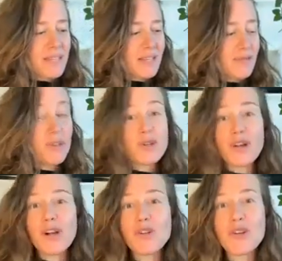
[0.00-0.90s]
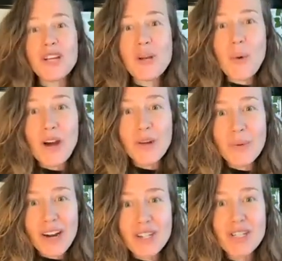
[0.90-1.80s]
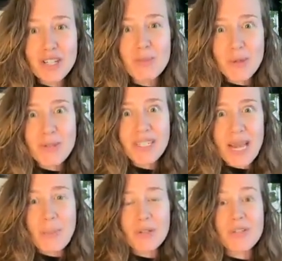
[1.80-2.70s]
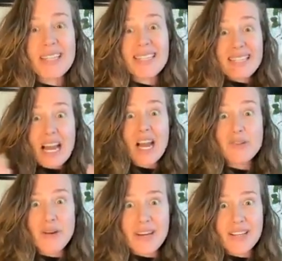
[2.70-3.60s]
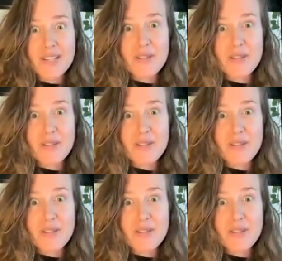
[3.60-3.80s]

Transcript: filtering our drinking water, we're actually exposed to chemicals that dehydrate us.